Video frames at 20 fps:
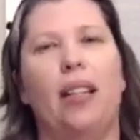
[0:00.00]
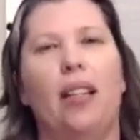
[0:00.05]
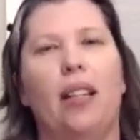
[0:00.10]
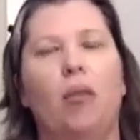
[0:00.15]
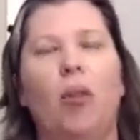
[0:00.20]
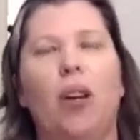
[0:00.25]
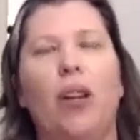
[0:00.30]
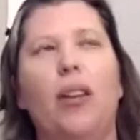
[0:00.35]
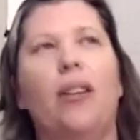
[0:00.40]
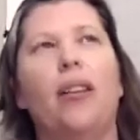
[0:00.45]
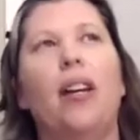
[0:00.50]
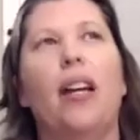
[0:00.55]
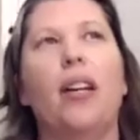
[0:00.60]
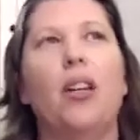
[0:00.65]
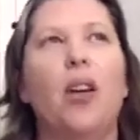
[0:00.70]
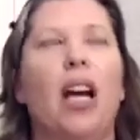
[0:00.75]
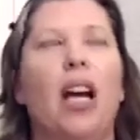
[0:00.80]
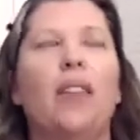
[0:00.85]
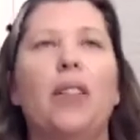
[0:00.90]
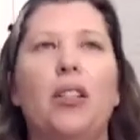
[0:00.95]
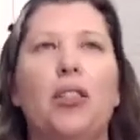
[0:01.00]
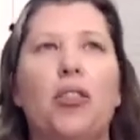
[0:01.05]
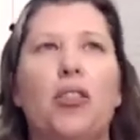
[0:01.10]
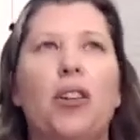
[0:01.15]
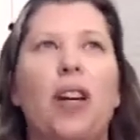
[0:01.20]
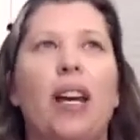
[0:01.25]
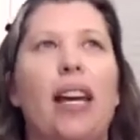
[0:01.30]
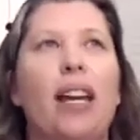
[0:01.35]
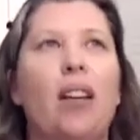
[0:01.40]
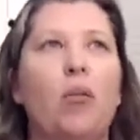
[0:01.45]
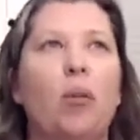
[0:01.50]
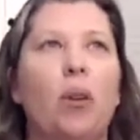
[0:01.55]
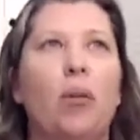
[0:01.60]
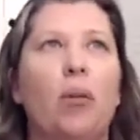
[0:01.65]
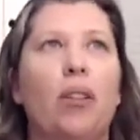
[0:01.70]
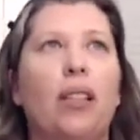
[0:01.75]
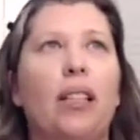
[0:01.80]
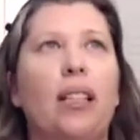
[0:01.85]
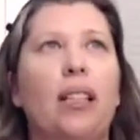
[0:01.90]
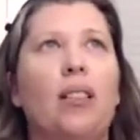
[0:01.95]
whether or not you have the trait, we
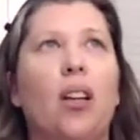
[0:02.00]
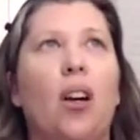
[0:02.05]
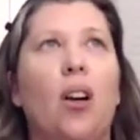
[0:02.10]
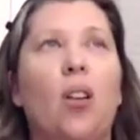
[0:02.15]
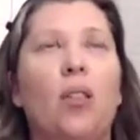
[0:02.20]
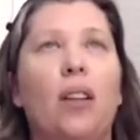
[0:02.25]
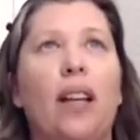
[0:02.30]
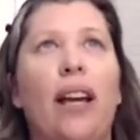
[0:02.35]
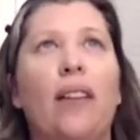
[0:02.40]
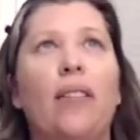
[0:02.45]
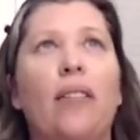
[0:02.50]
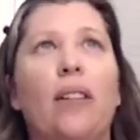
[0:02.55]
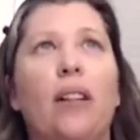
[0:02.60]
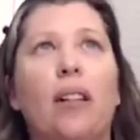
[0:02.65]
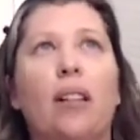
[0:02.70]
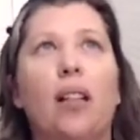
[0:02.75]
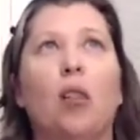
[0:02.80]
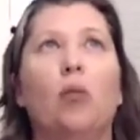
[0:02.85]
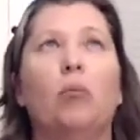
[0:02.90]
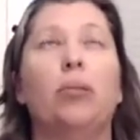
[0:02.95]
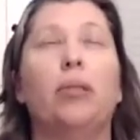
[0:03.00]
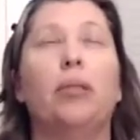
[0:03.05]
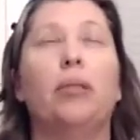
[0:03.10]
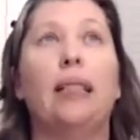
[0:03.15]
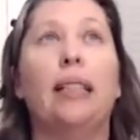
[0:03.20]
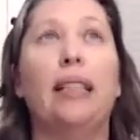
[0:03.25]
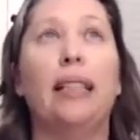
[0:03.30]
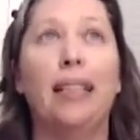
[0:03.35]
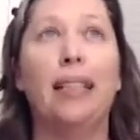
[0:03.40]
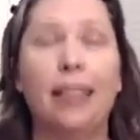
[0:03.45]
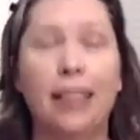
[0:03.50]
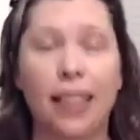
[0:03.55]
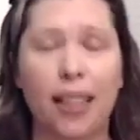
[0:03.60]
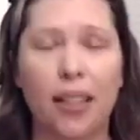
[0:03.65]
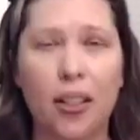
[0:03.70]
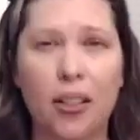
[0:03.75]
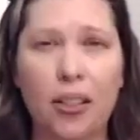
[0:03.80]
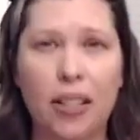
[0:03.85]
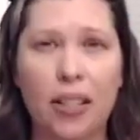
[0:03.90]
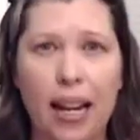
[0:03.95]
really don't ever completely
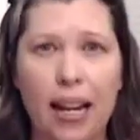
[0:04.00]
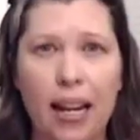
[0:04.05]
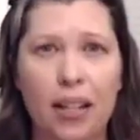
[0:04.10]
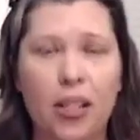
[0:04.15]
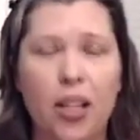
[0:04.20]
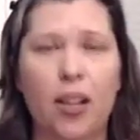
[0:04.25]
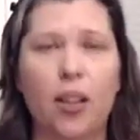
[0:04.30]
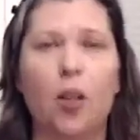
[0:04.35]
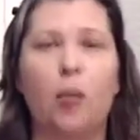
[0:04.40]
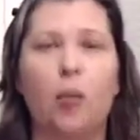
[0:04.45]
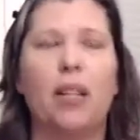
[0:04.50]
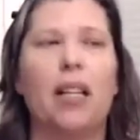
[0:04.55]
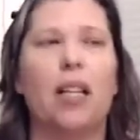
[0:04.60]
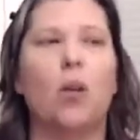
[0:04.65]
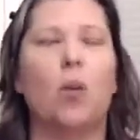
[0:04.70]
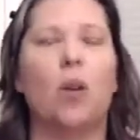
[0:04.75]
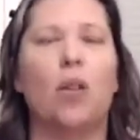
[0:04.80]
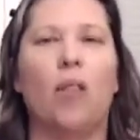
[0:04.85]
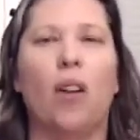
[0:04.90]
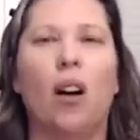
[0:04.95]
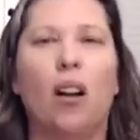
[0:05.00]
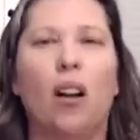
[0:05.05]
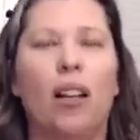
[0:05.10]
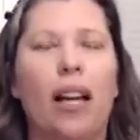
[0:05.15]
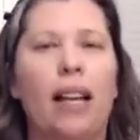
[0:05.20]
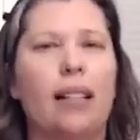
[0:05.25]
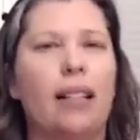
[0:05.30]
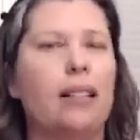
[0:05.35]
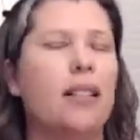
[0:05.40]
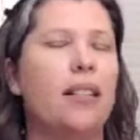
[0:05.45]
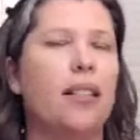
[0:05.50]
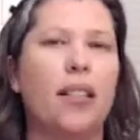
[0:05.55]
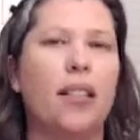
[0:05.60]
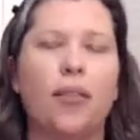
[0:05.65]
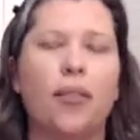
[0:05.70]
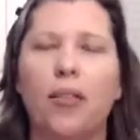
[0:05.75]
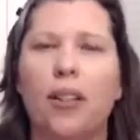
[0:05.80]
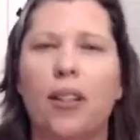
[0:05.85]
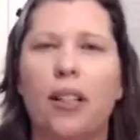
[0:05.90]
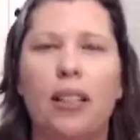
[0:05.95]
understand each other, because we've all had a
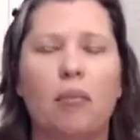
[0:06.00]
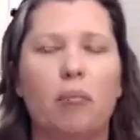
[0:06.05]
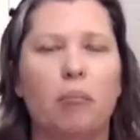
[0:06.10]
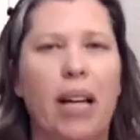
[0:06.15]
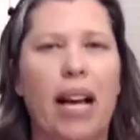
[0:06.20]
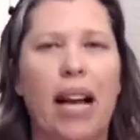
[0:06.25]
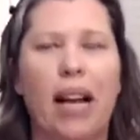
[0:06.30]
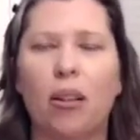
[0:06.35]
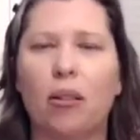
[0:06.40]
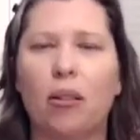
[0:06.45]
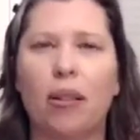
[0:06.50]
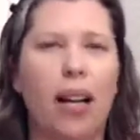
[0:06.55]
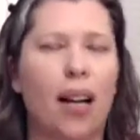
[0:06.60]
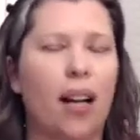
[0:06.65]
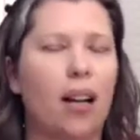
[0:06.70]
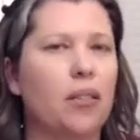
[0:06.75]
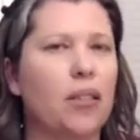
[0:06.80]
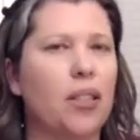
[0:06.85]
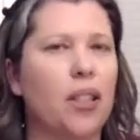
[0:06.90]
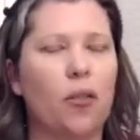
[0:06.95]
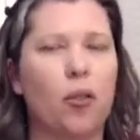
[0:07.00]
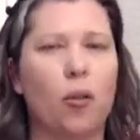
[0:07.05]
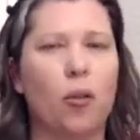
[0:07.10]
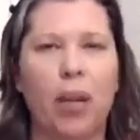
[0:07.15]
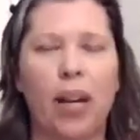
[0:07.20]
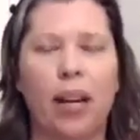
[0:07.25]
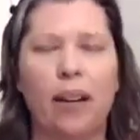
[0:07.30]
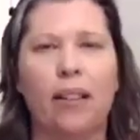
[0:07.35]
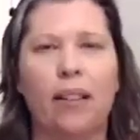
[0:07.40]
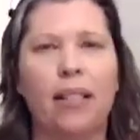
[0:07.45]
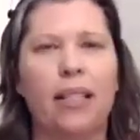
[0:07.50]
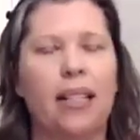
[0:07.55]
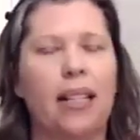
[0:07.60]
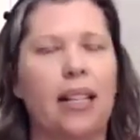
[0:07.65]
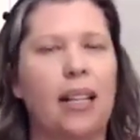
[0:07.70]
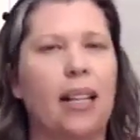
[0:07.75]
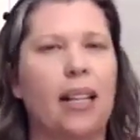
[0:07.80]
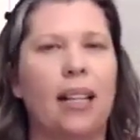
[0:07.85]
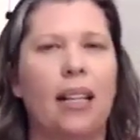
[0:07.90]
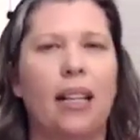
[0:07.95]
different background, different
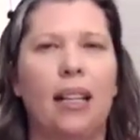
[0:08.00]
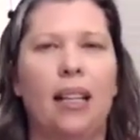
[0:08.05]
parenting,